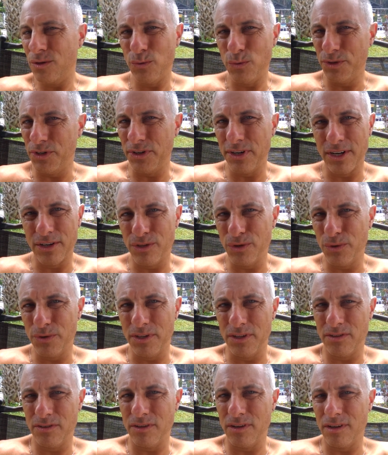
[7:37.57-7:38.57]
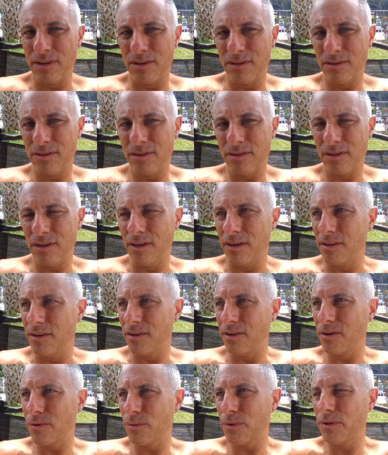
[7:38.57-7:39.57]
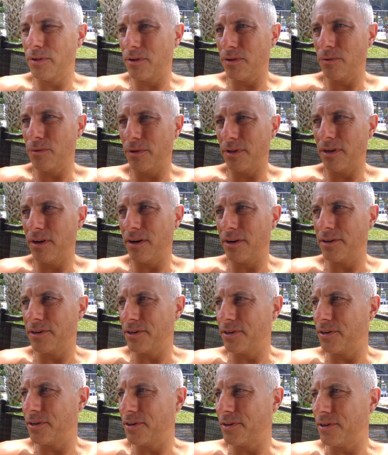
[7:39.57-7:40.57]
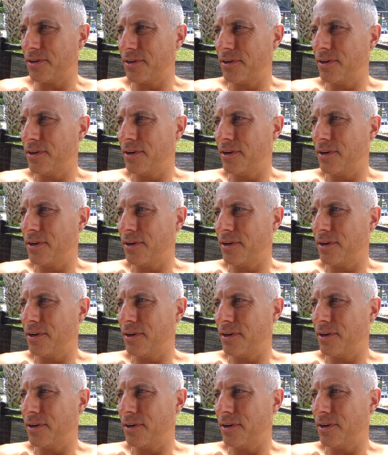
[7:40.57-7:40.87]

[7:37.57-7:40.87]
When you're not doing these things, and you really are. You're